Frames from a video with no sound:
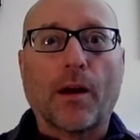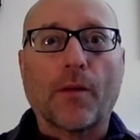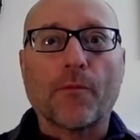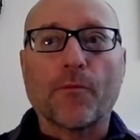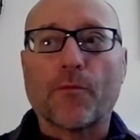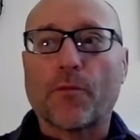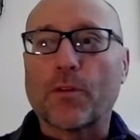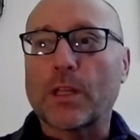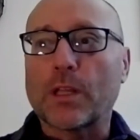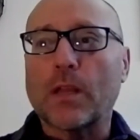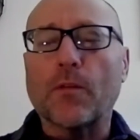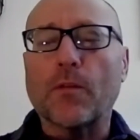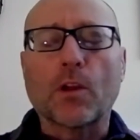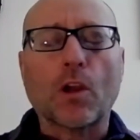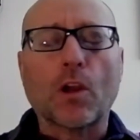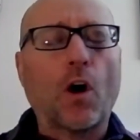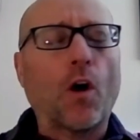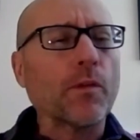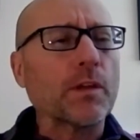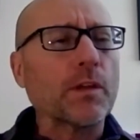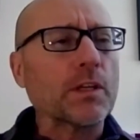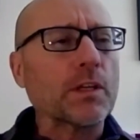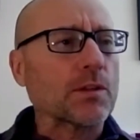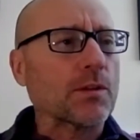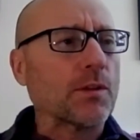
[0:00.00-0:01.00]
on forgiving all
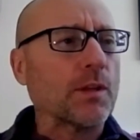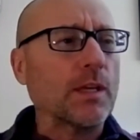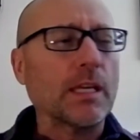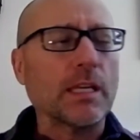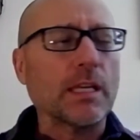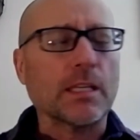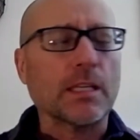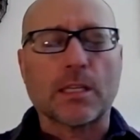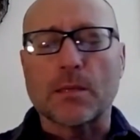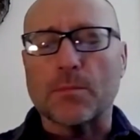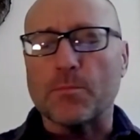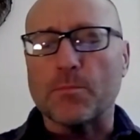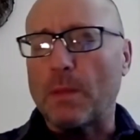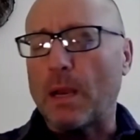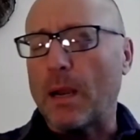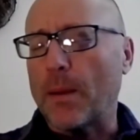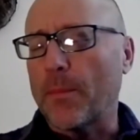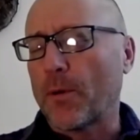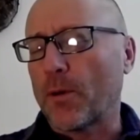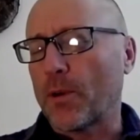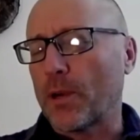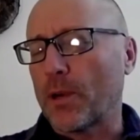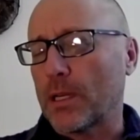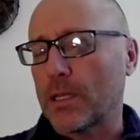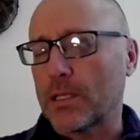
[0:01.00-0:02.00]
these things, these
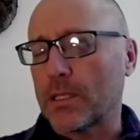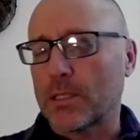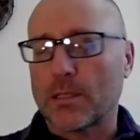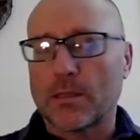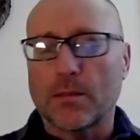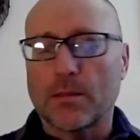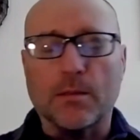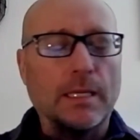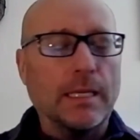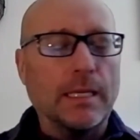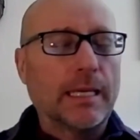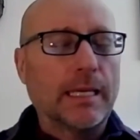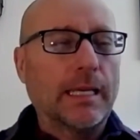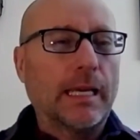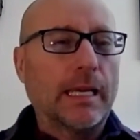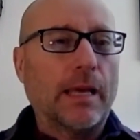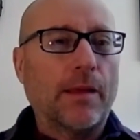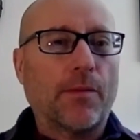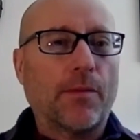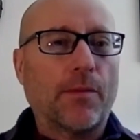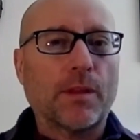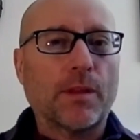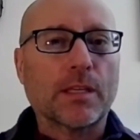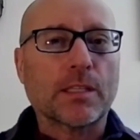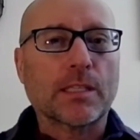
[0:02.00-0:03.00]
memories and
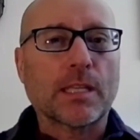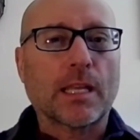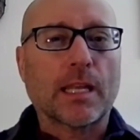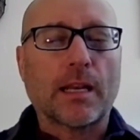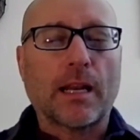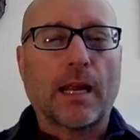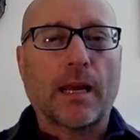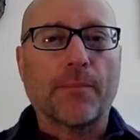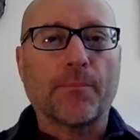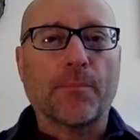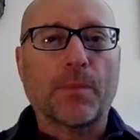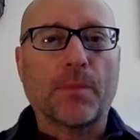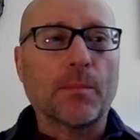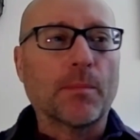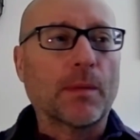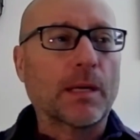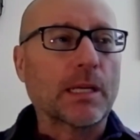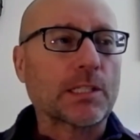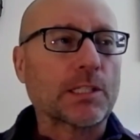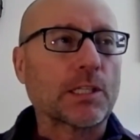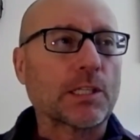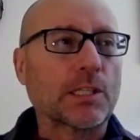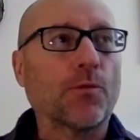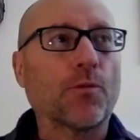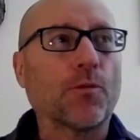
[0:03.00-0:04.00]
and things that I beat
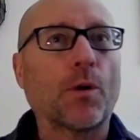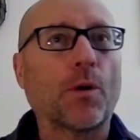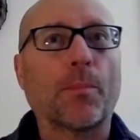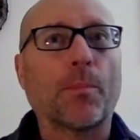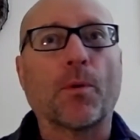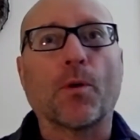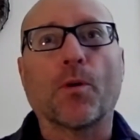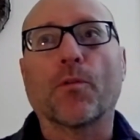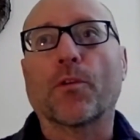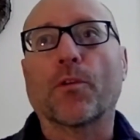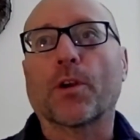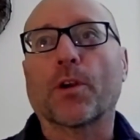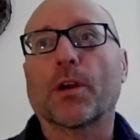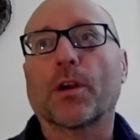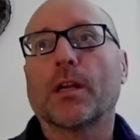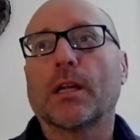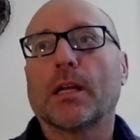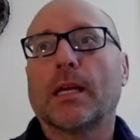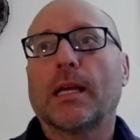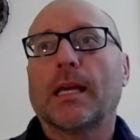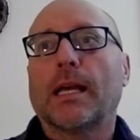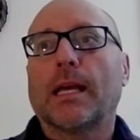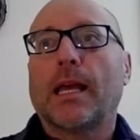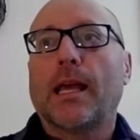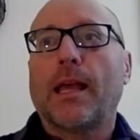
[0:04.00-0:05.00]
myself up over,
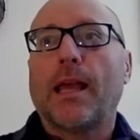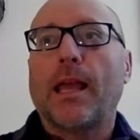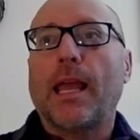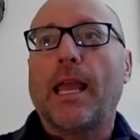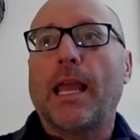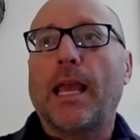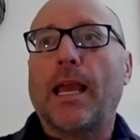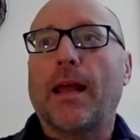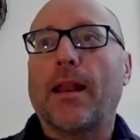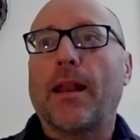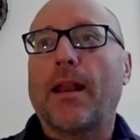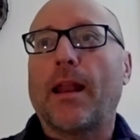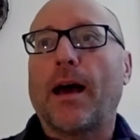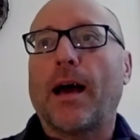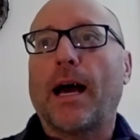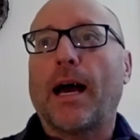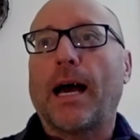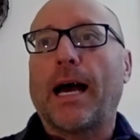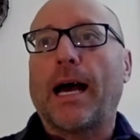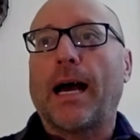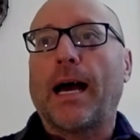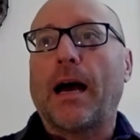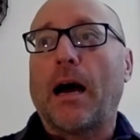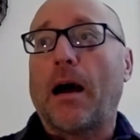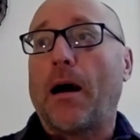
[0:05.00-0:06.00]
and
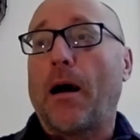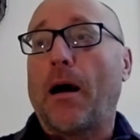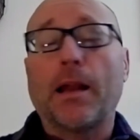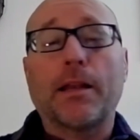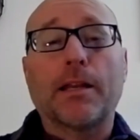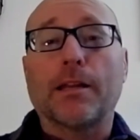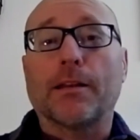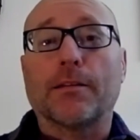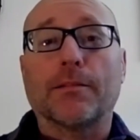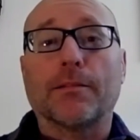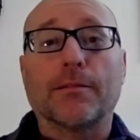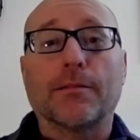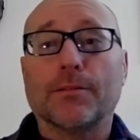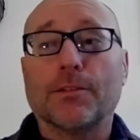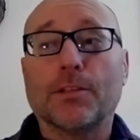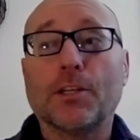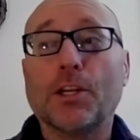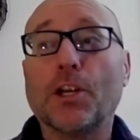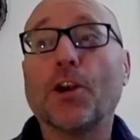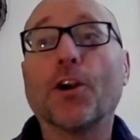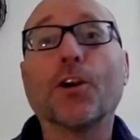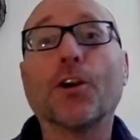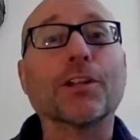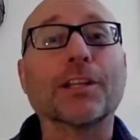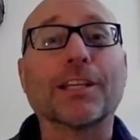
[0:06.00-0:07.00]
I didn't
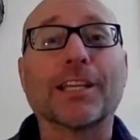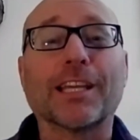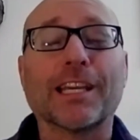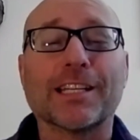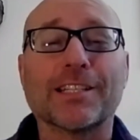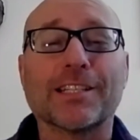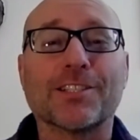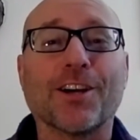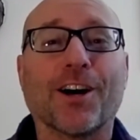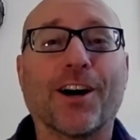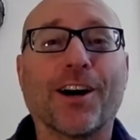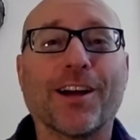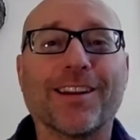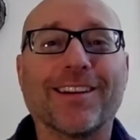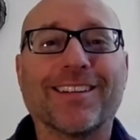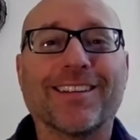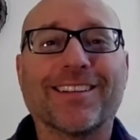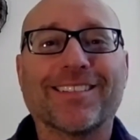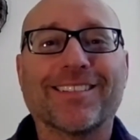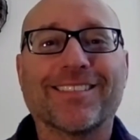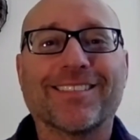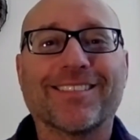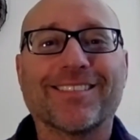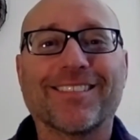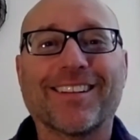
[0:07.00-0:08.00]
nearly get done.
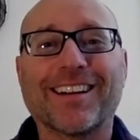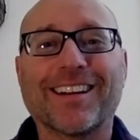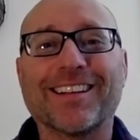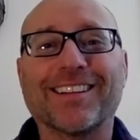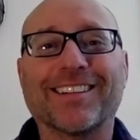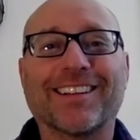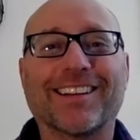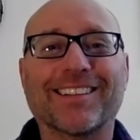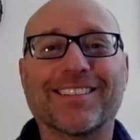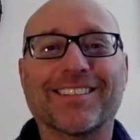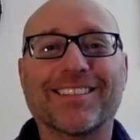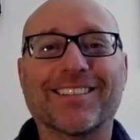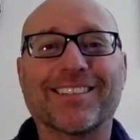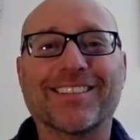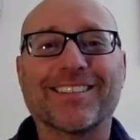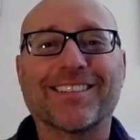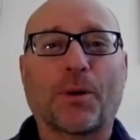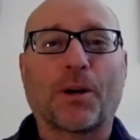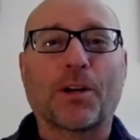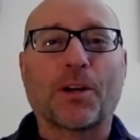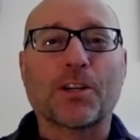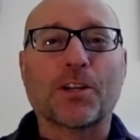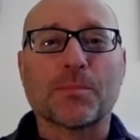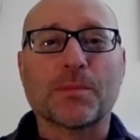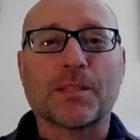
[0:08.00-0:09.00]
Right, I, there's still
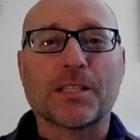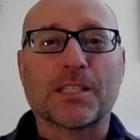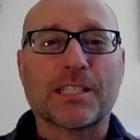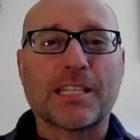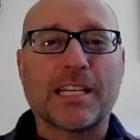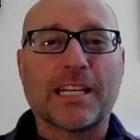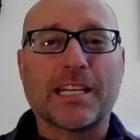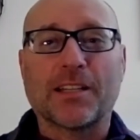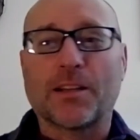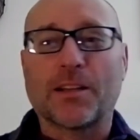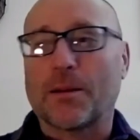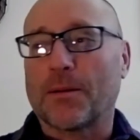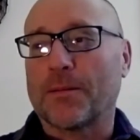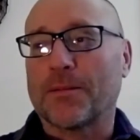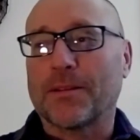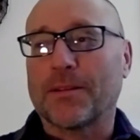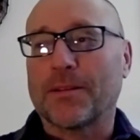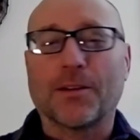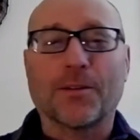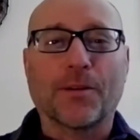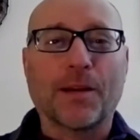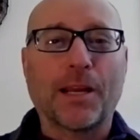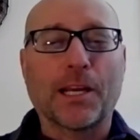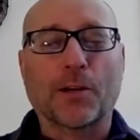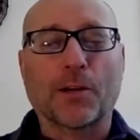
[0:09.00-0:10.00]
parts of me standing there, you
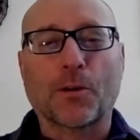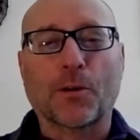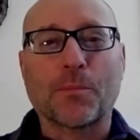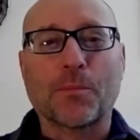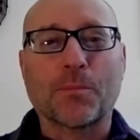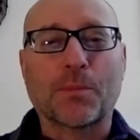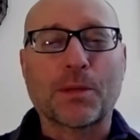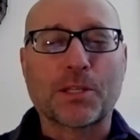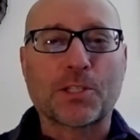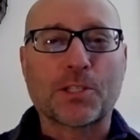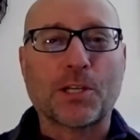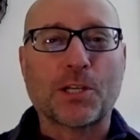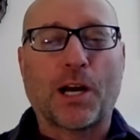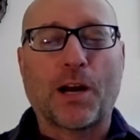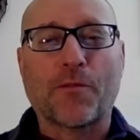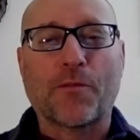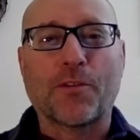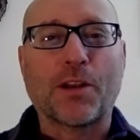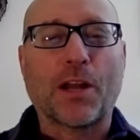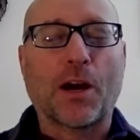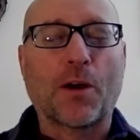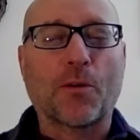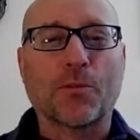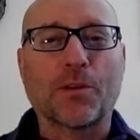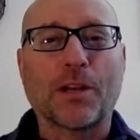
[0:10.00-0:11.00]
know, angry and pissed off
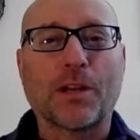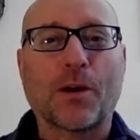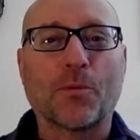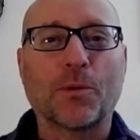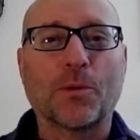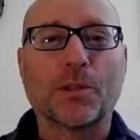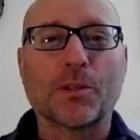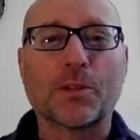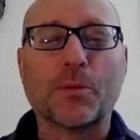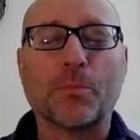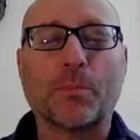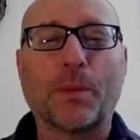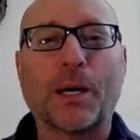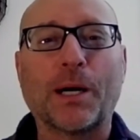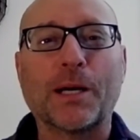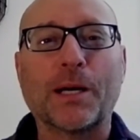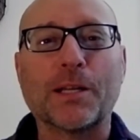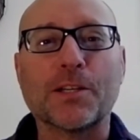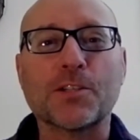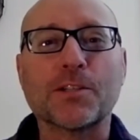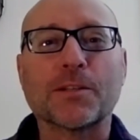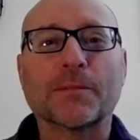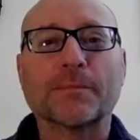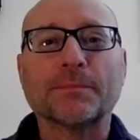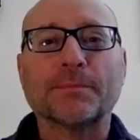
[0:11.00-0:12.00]
and not not willing to
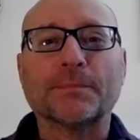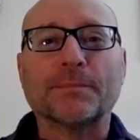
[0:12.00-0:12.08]
budge.